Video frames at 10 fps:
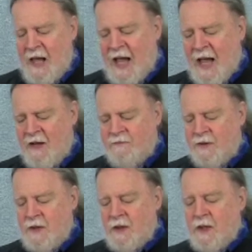have
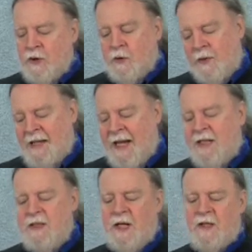
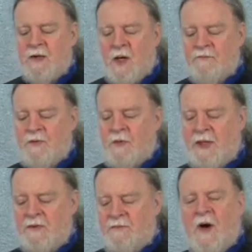created an uncomfortable
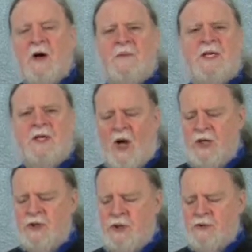environment and
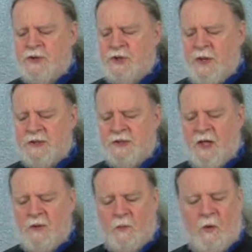undue stress
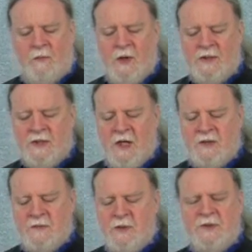on Walmart's
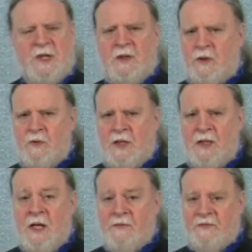customers,
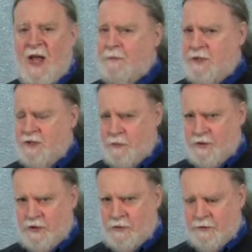including families with
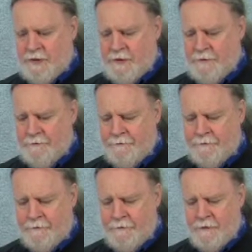children.
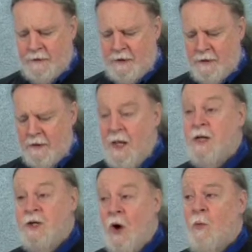
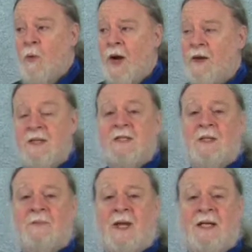Nowhere in this
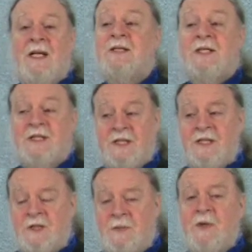complaint does it
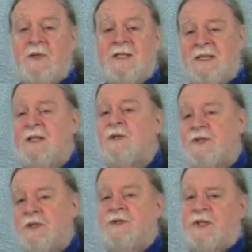dispute a single
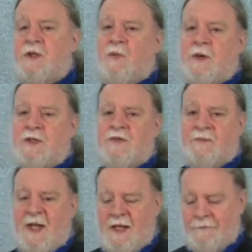assertion the workers have
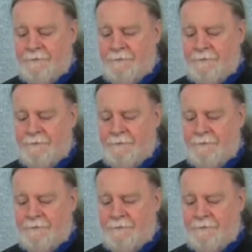made.